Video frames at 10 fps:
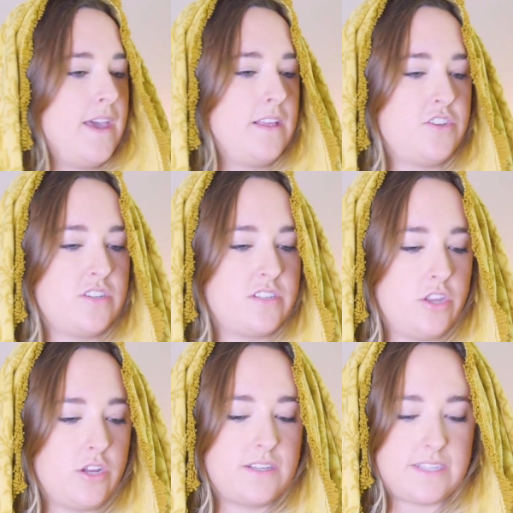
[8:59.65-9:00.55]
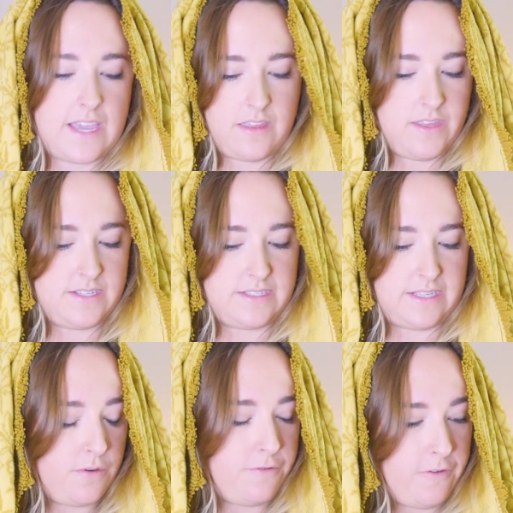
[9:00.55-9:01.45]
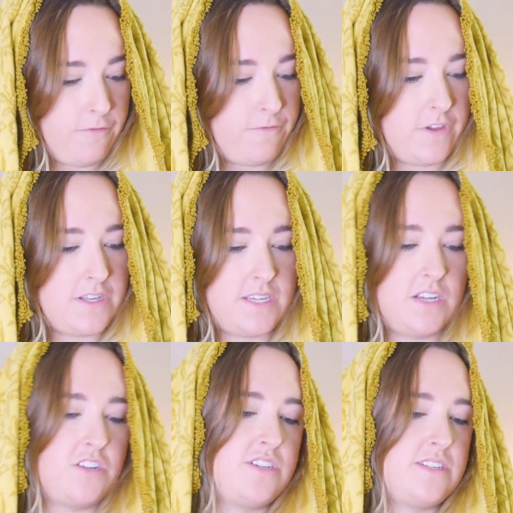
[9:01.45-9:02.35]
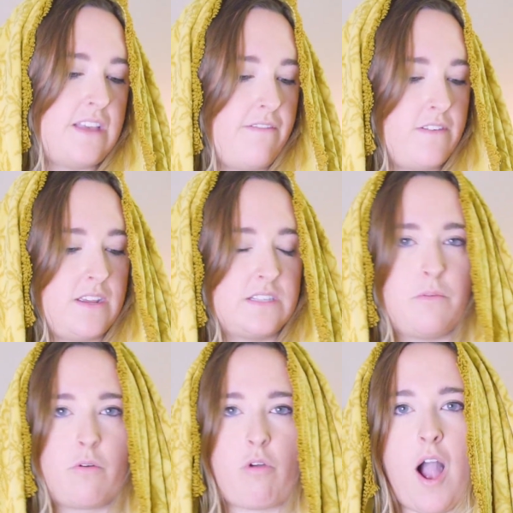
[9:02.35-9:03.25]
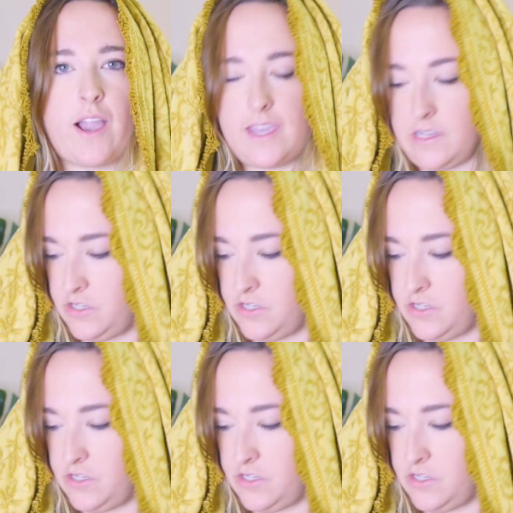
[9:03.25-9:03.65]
It just looks like this beautiful vintage 70s Moroccan